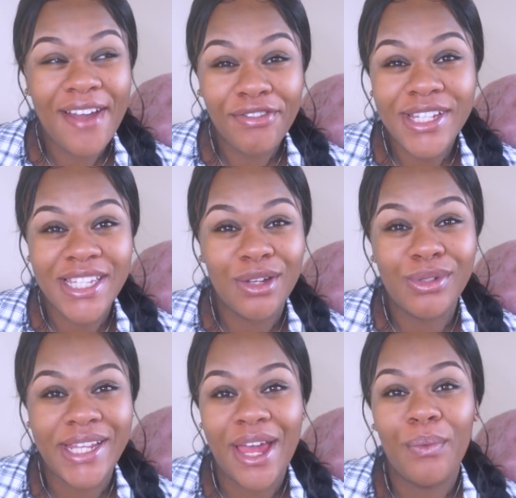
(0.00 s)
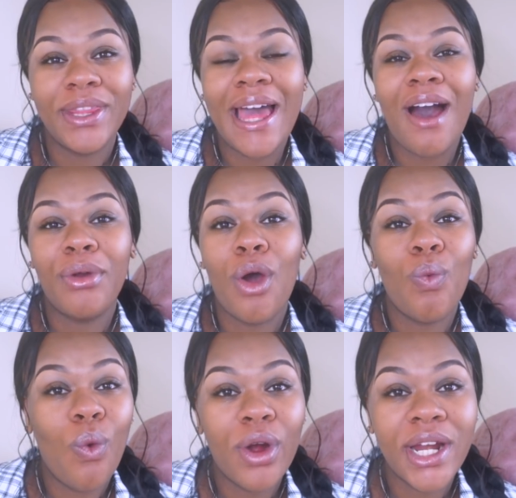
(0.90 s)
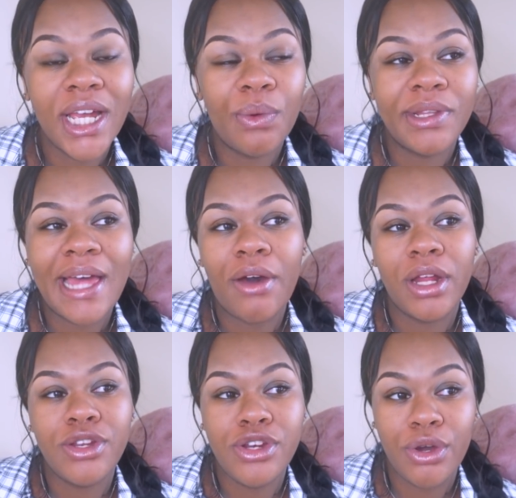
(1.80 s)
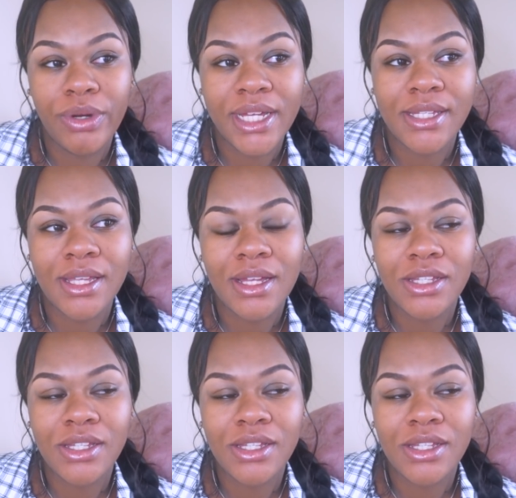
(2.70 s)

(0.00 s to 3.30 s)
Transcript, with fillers: every single day without a warning, without a notice.